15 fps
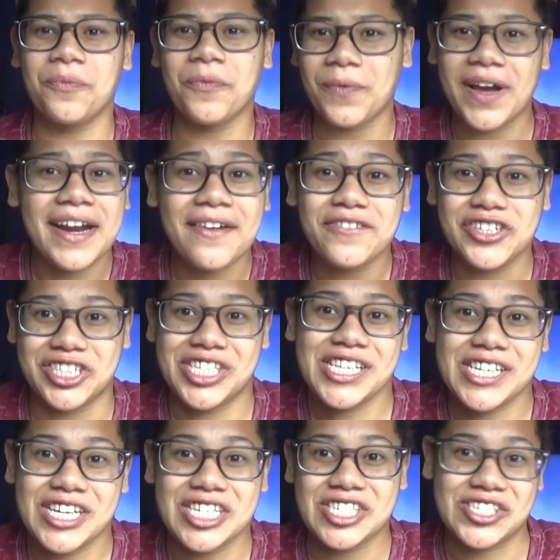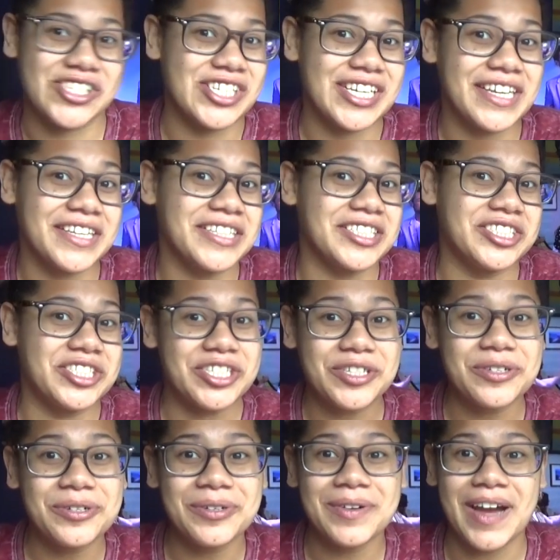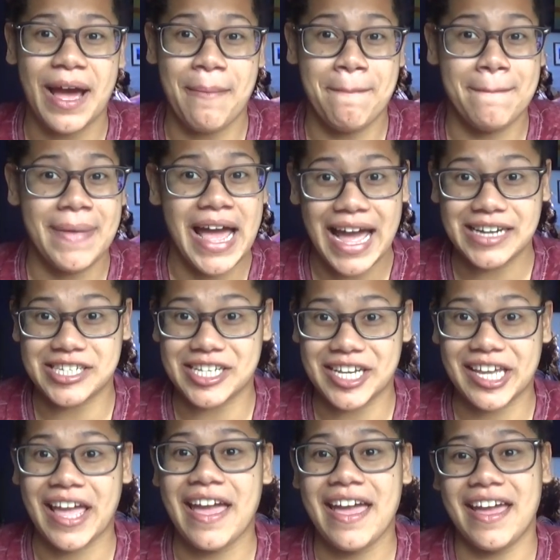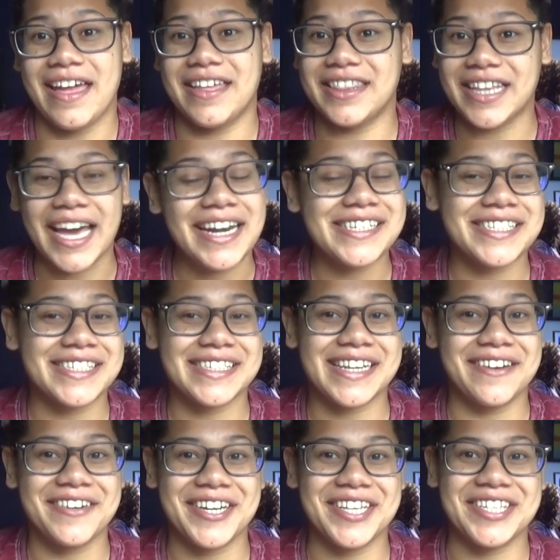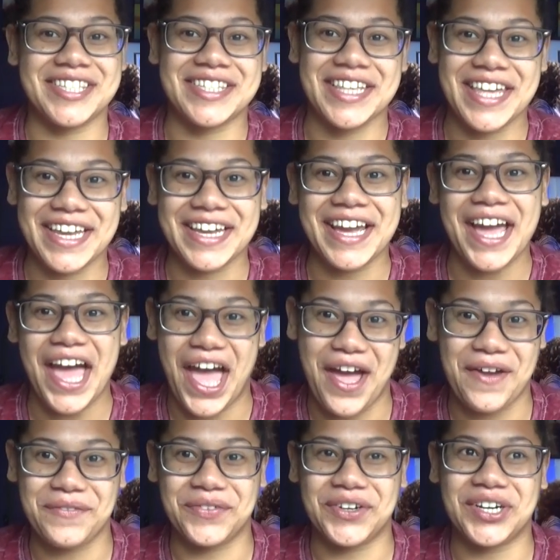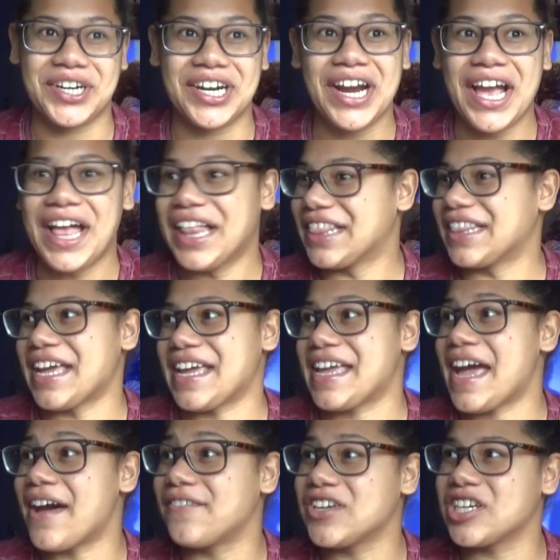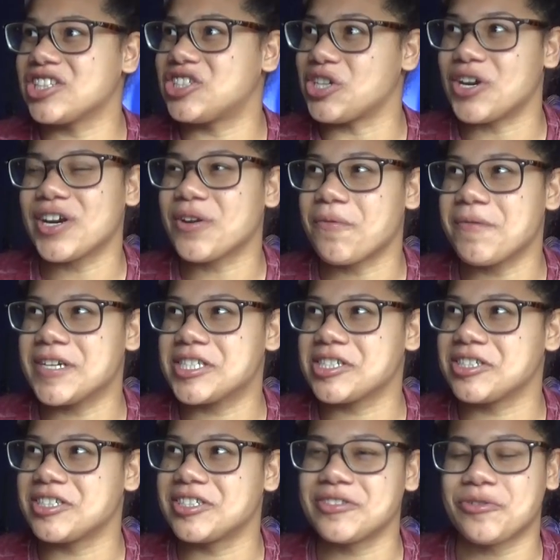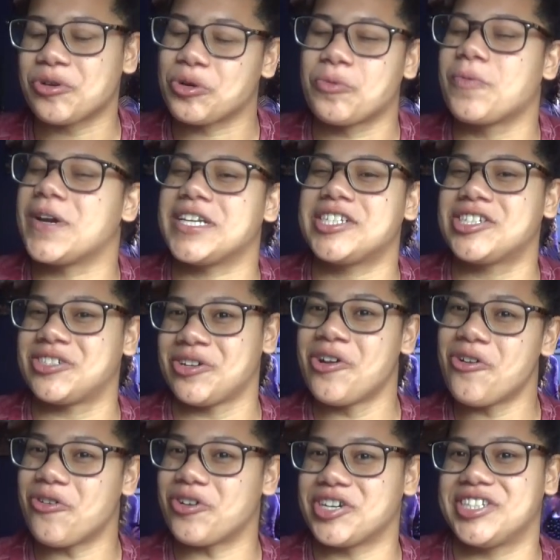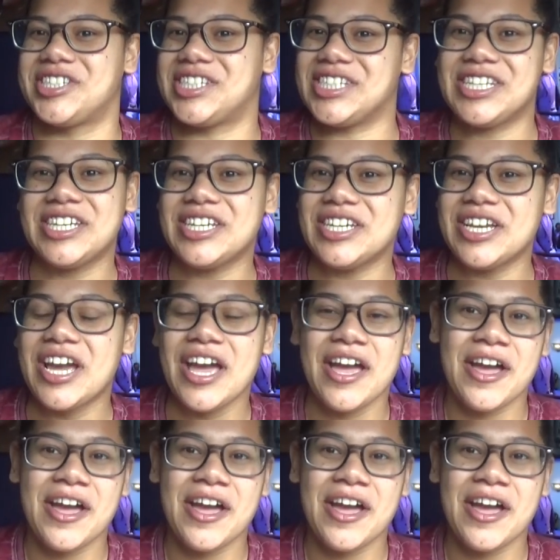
whatever she does. She can do magic, and that is the scariest thing ever. Like having a dark wizard or witch or sea